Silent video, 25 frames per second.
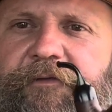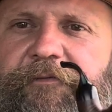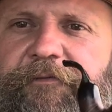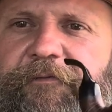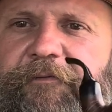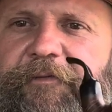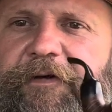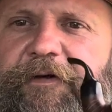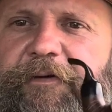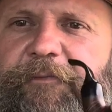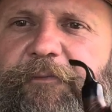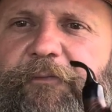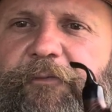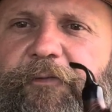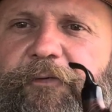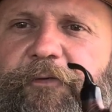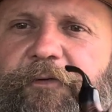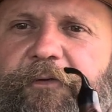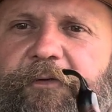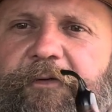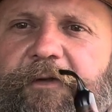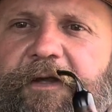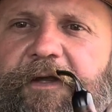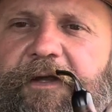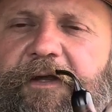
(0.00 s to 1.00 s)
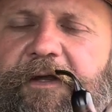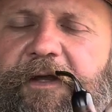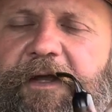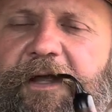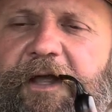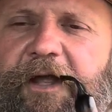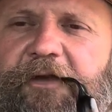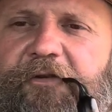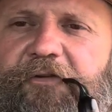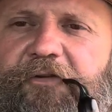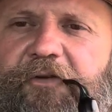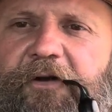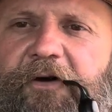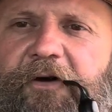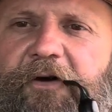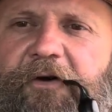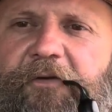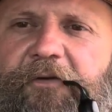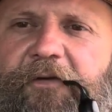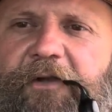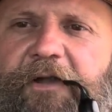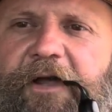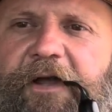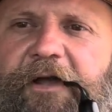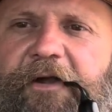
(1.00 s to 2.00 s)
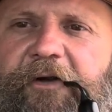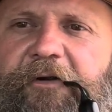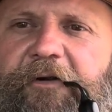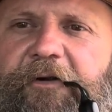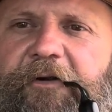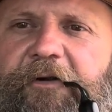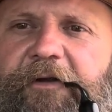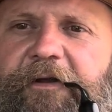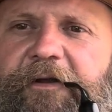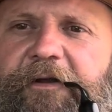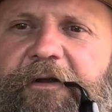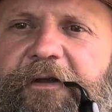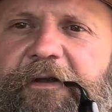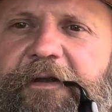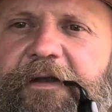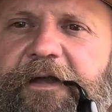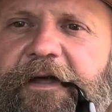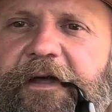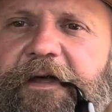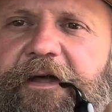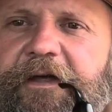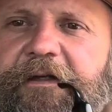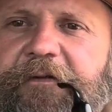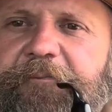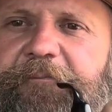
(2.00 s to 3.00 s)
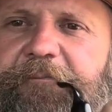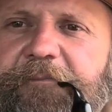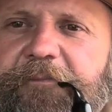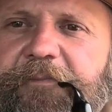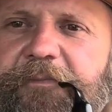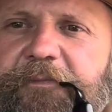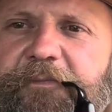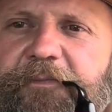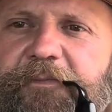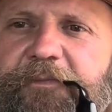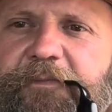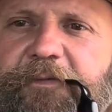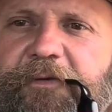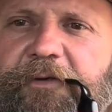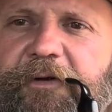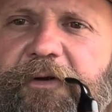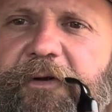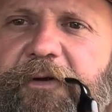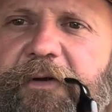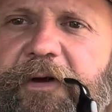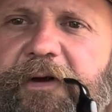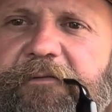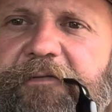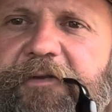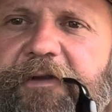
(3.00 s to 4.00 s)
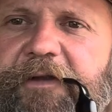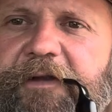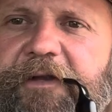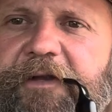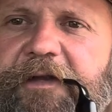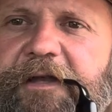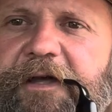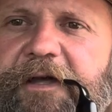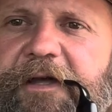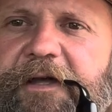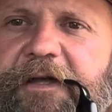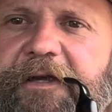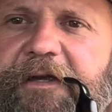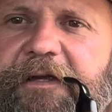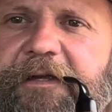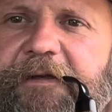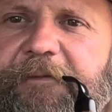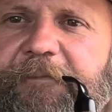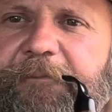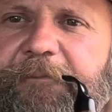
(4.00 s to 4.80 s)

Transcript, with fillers: Well, we'll get, catch you all later and uh, y'all have a good day.